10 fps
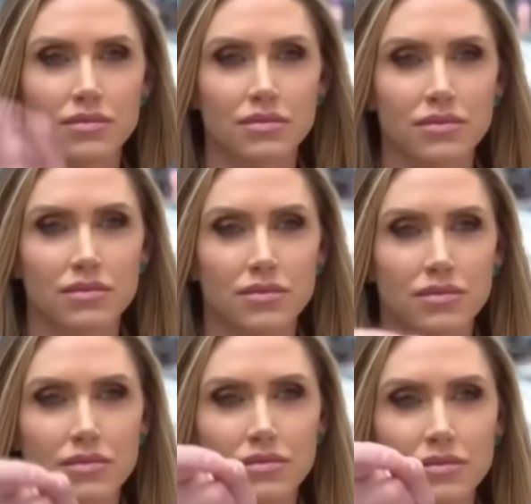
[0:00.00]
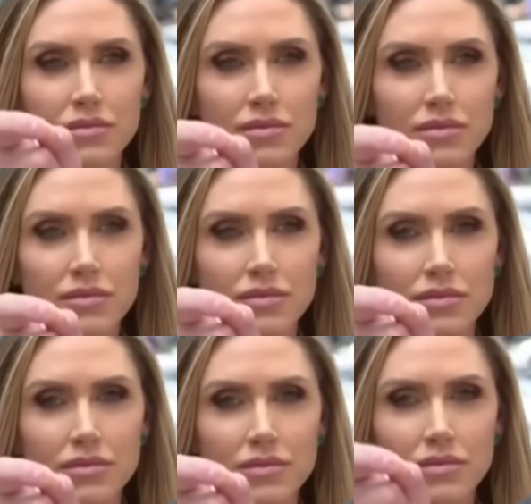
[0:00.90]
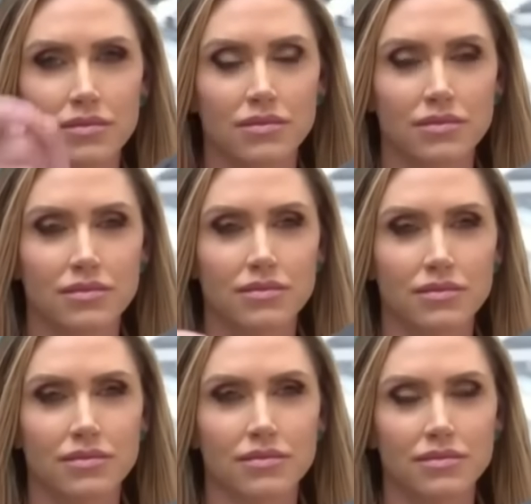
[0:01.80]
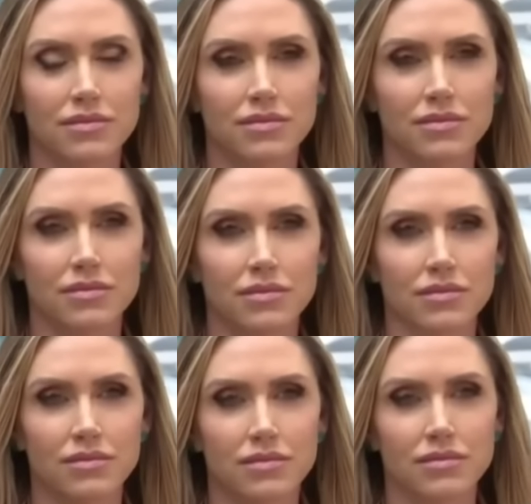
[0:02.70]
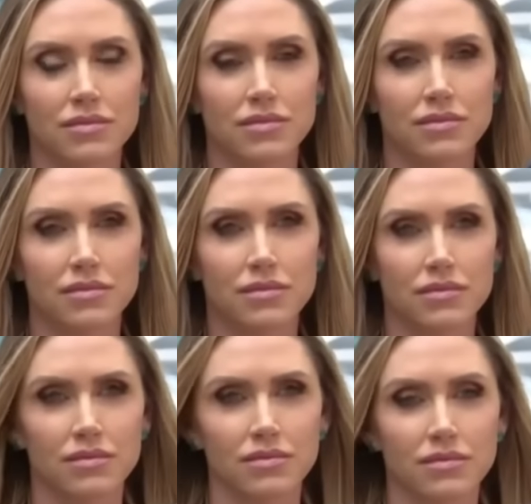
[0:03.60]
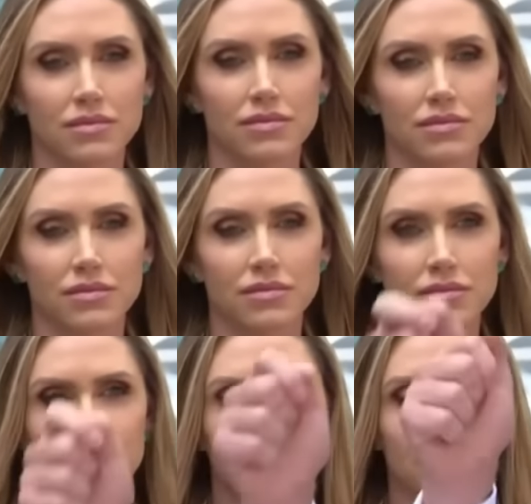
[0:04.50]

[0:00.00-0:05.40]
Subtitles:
The person shown says nothing.